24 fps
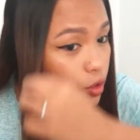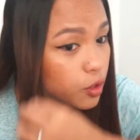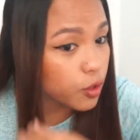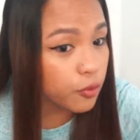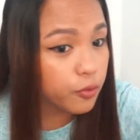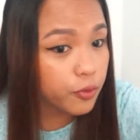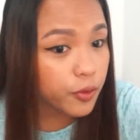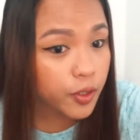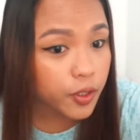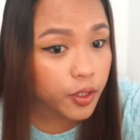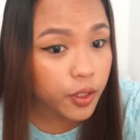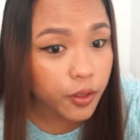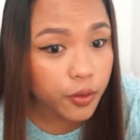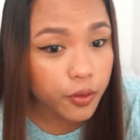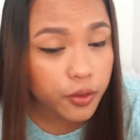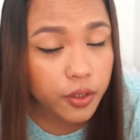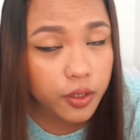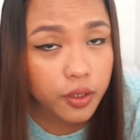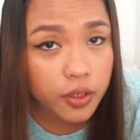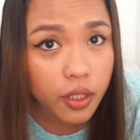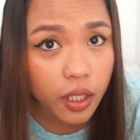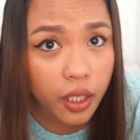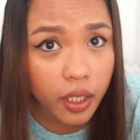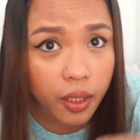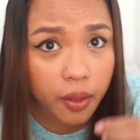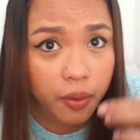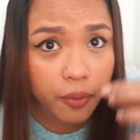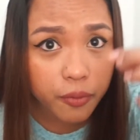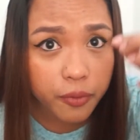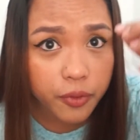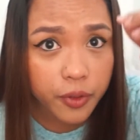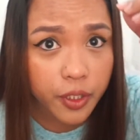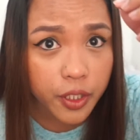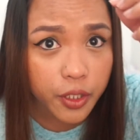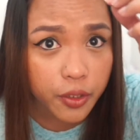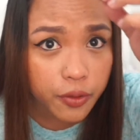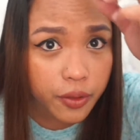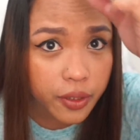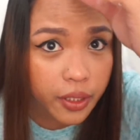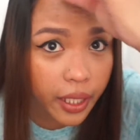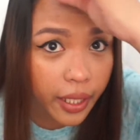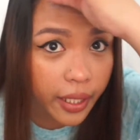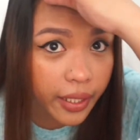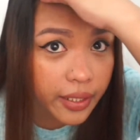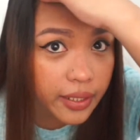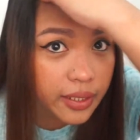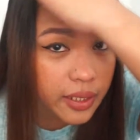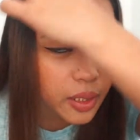So for those, for you
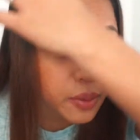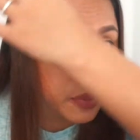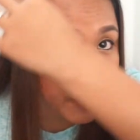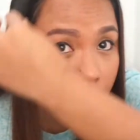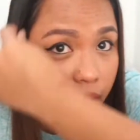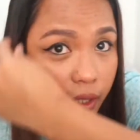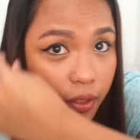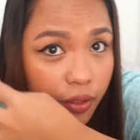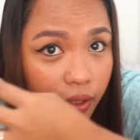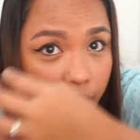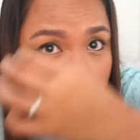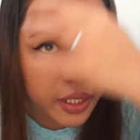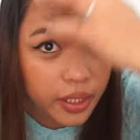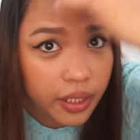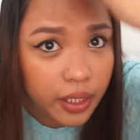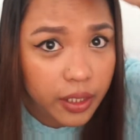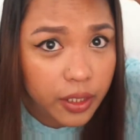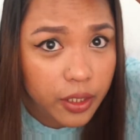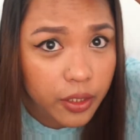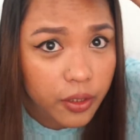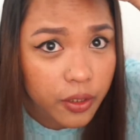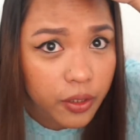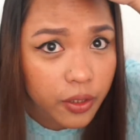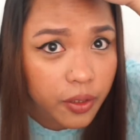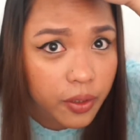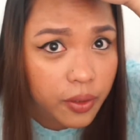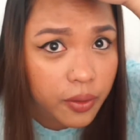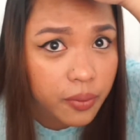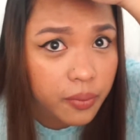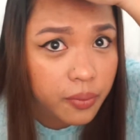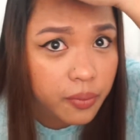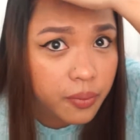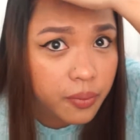guys na merong ganito,